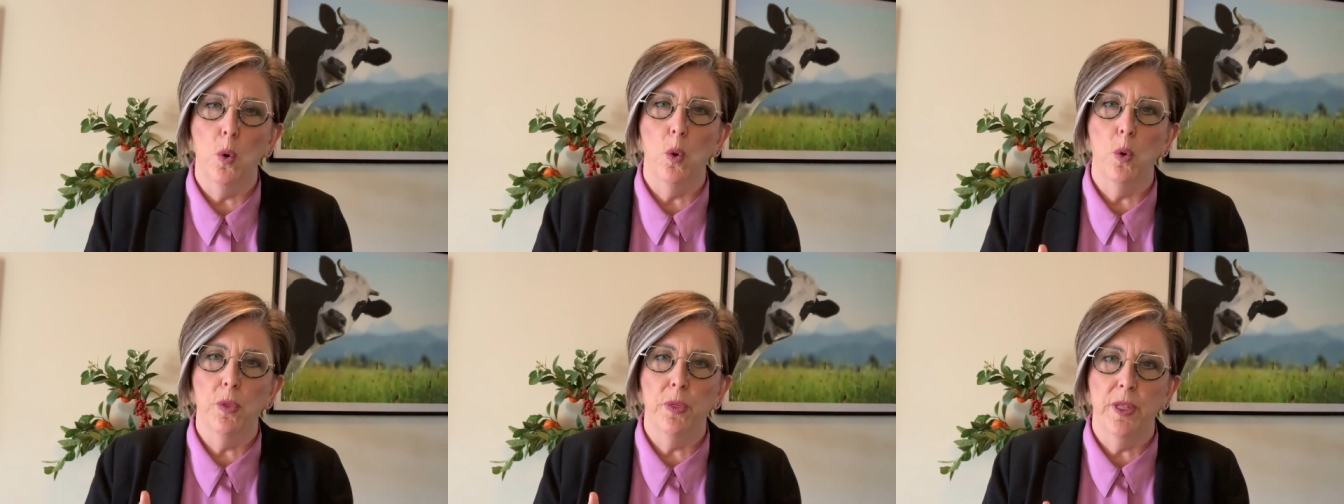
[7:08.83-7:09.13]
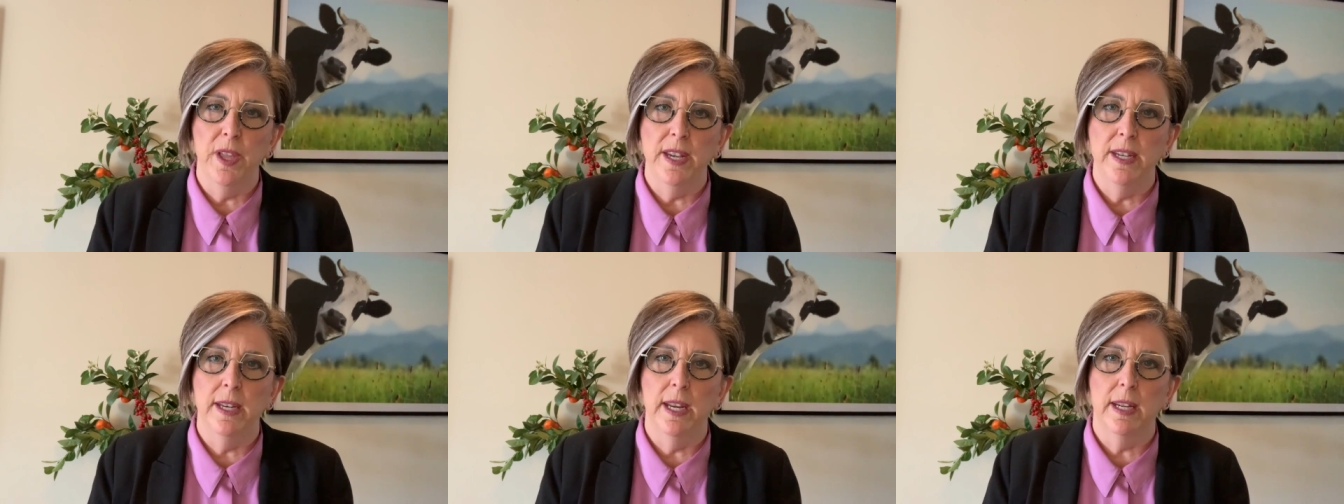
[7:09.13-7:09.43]

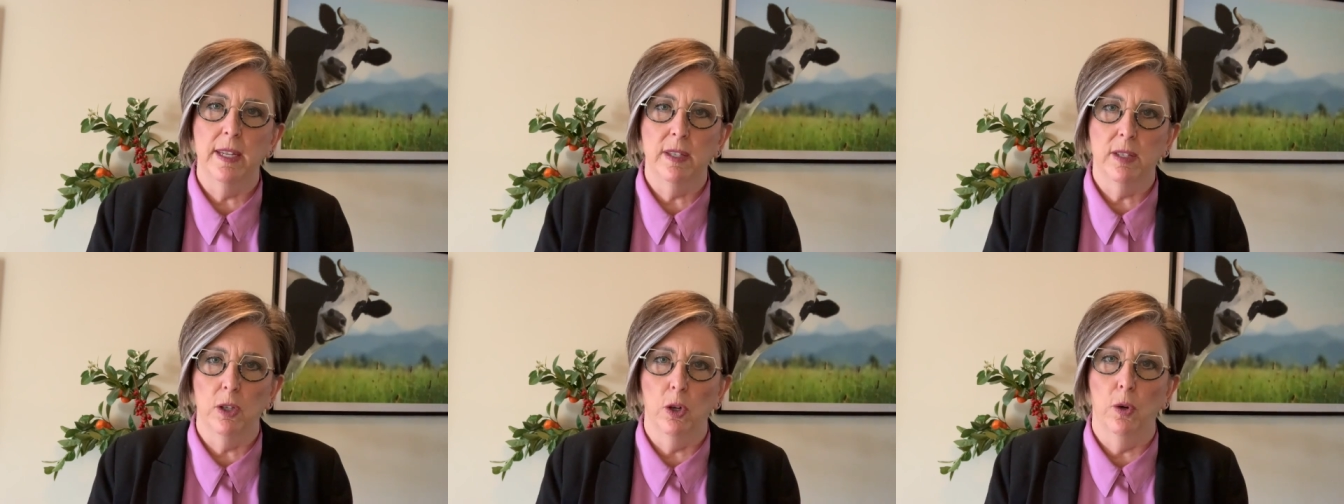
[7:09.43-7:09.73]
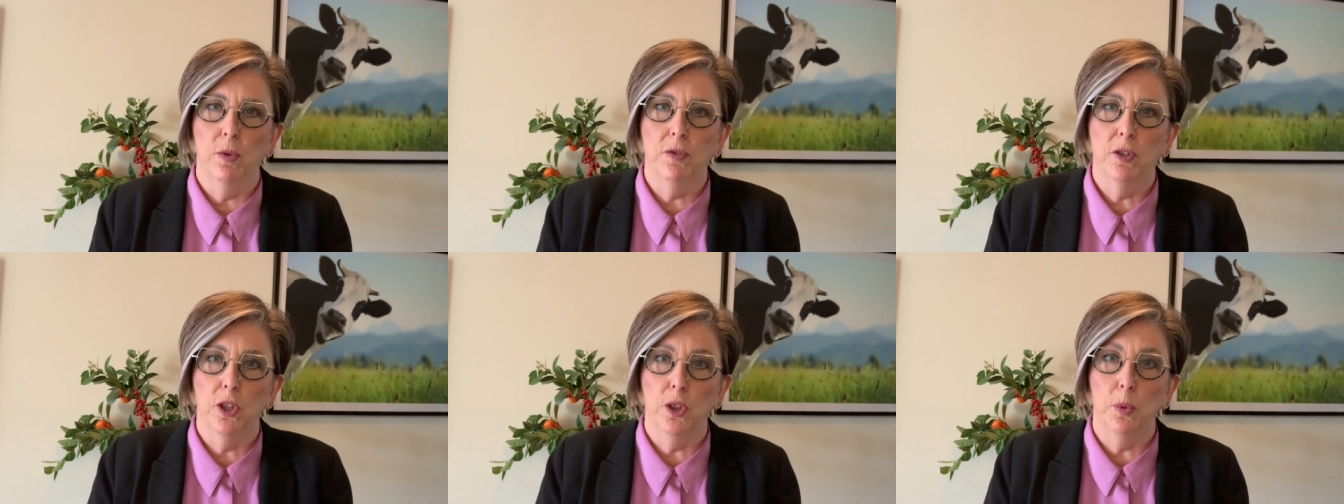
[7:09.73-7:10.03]
authentic
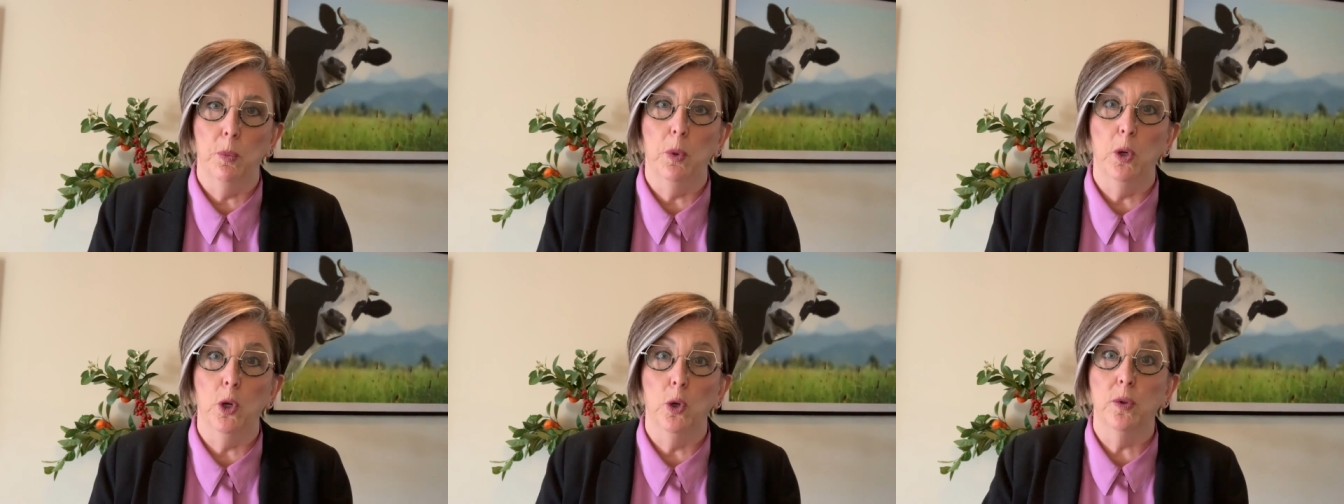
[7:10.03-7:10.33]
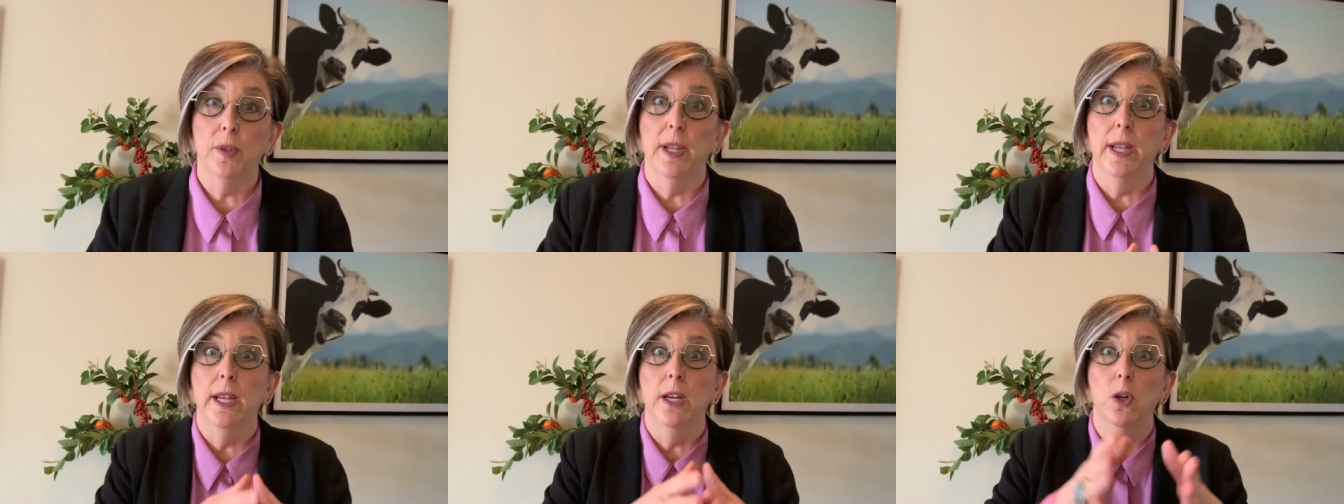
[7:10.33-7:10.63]
self to the
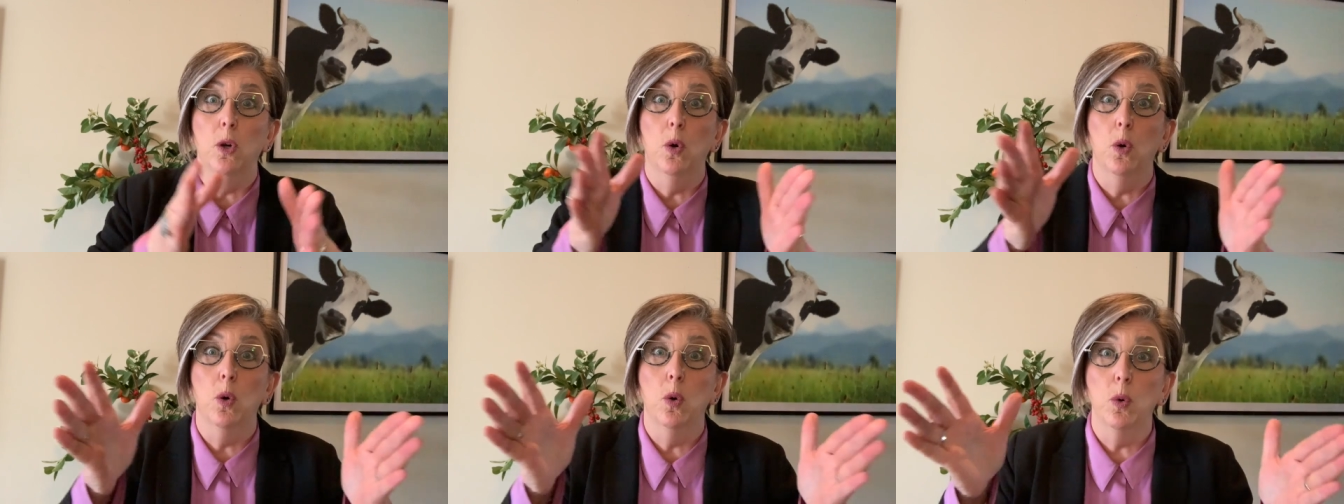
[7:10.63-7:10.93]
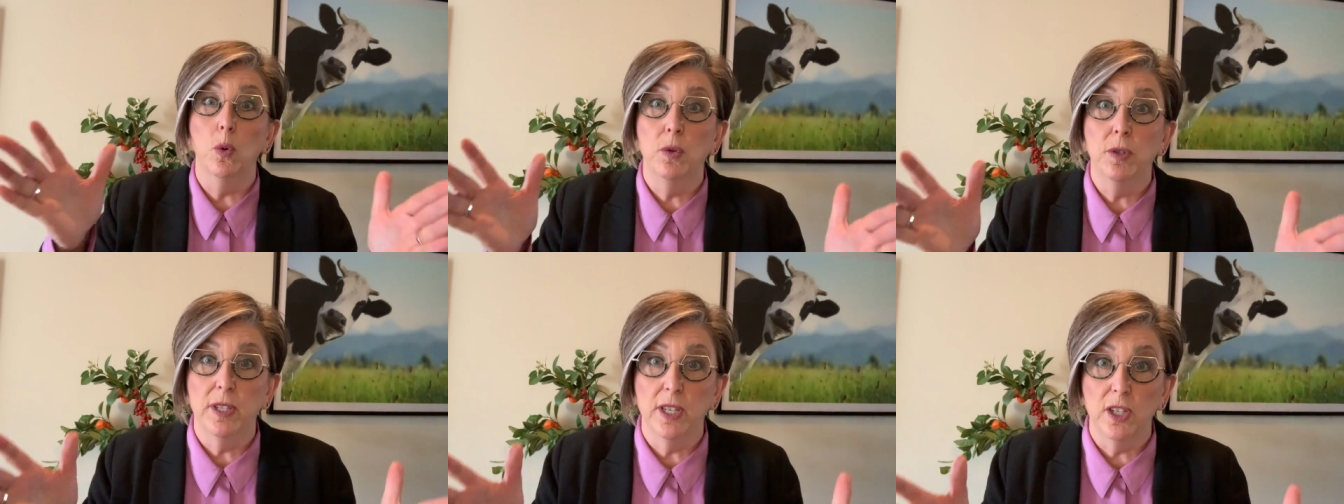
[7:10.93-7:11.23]
world in
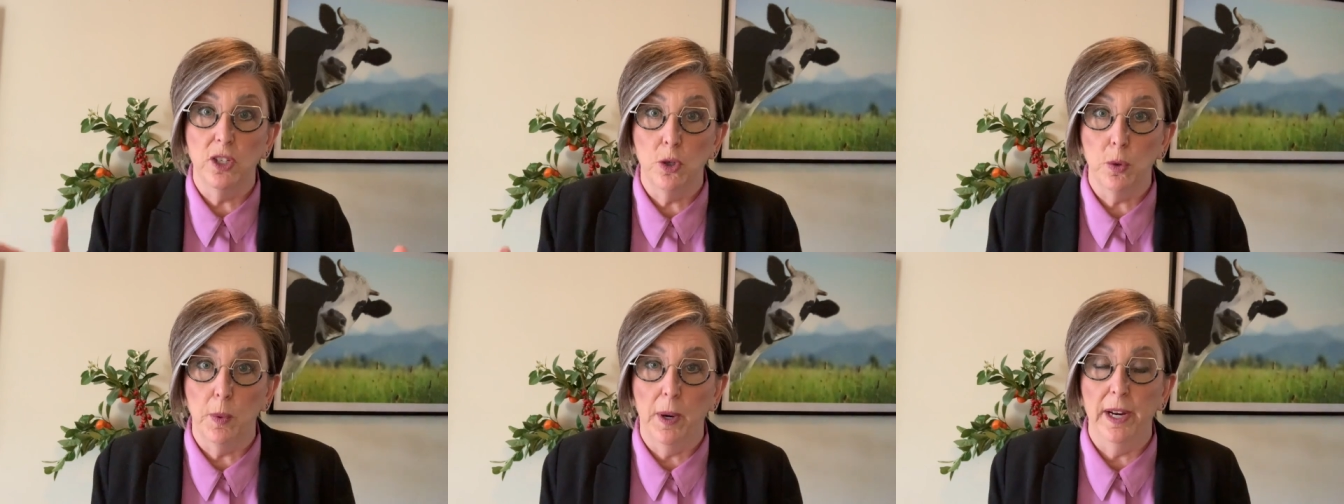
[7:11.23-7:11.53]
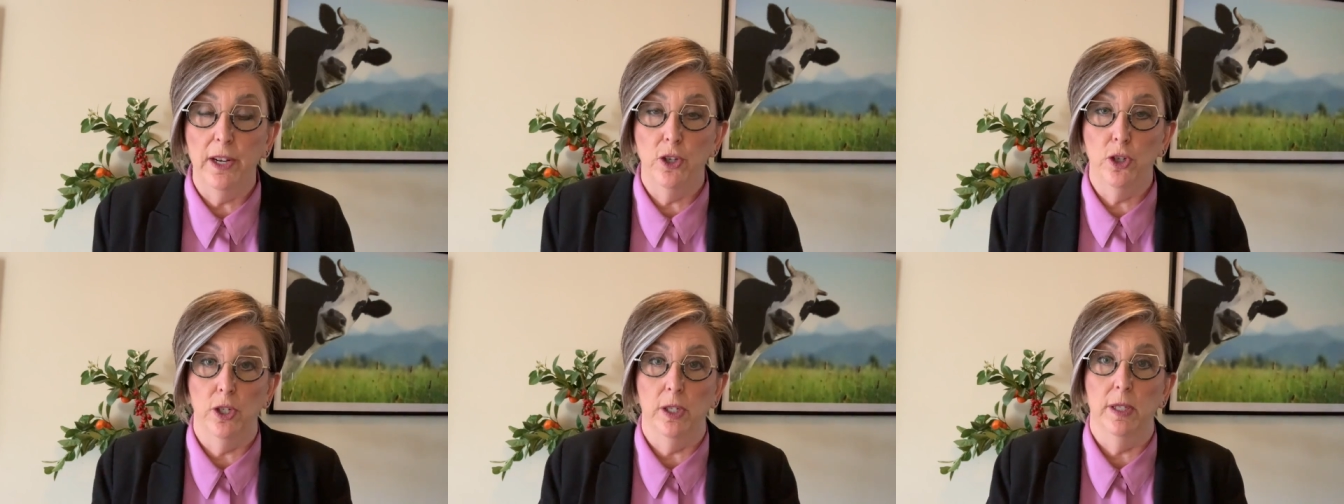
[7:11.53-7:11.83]
all
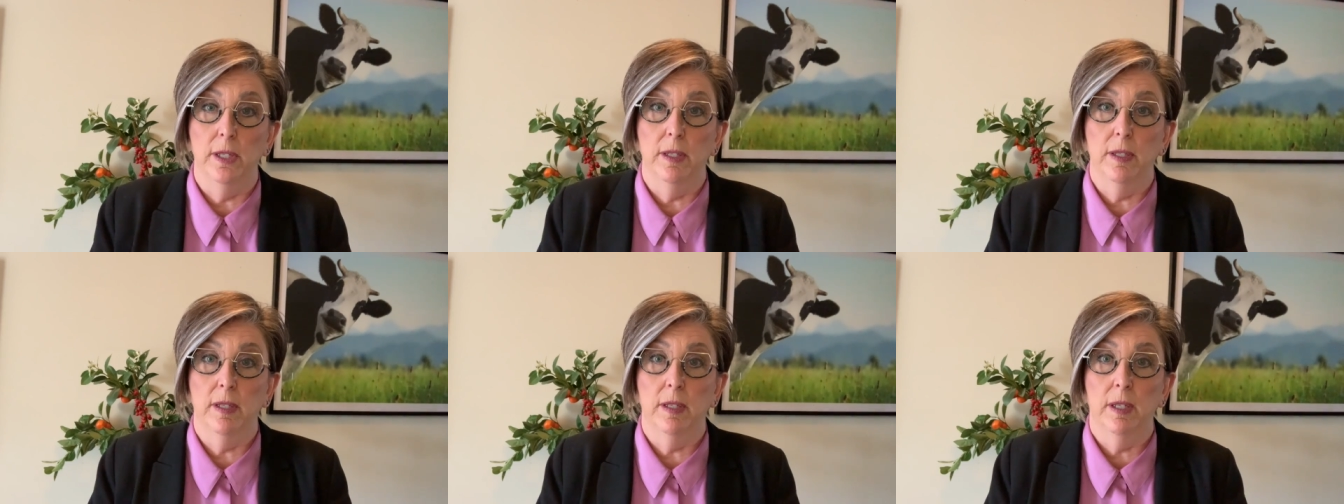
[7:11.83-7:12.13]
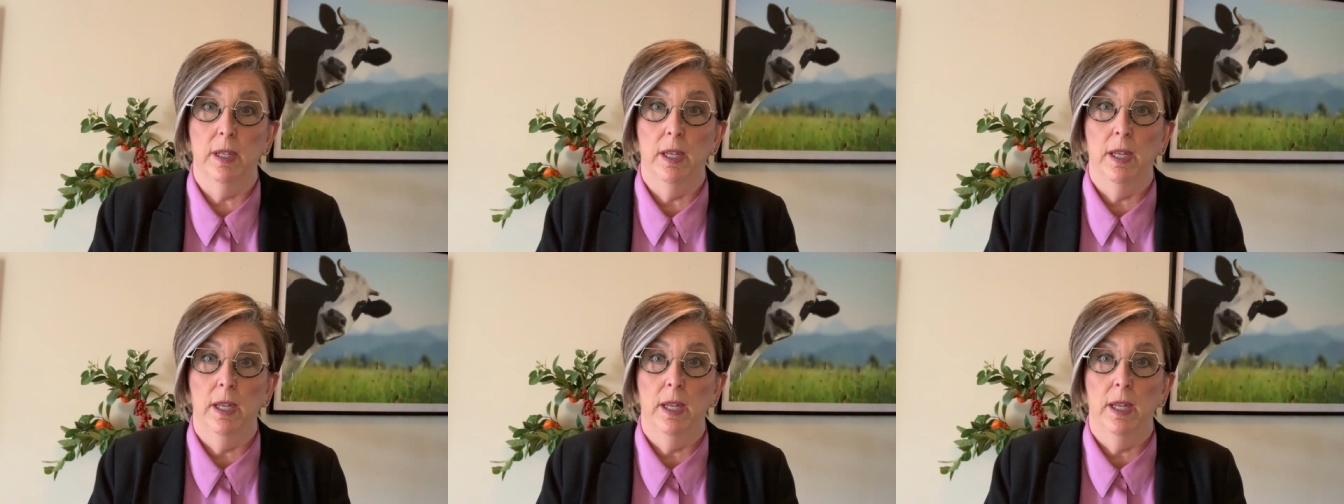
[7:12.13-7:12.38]
situations.